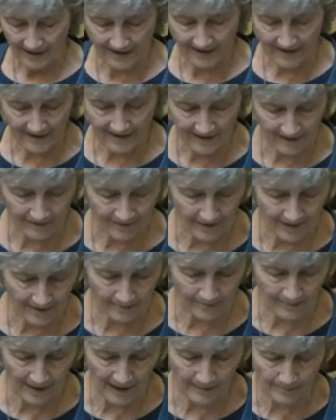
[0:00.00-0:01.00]
And I have
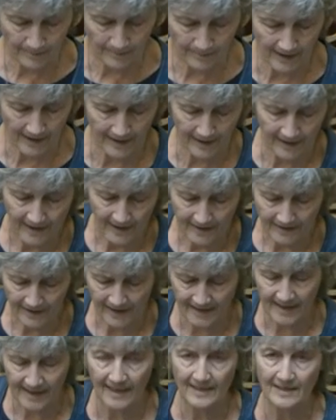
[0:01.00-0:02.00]

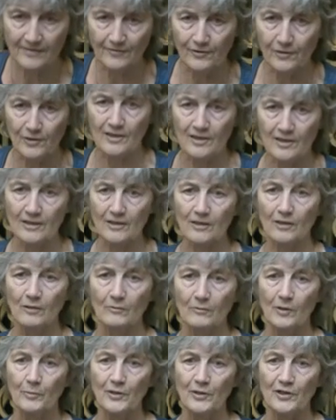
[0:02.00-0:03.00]
the task force in
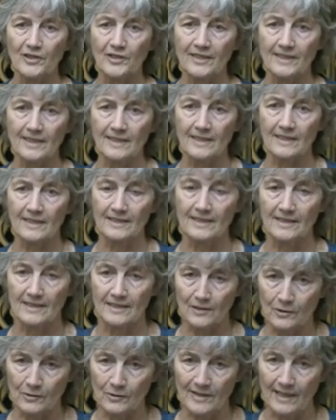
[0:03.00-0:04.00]
Galway, which is sitting
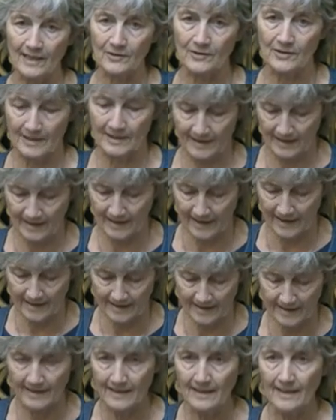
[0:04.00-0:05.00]
since
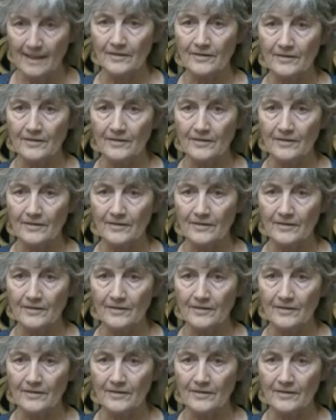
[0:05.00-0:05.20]
2018.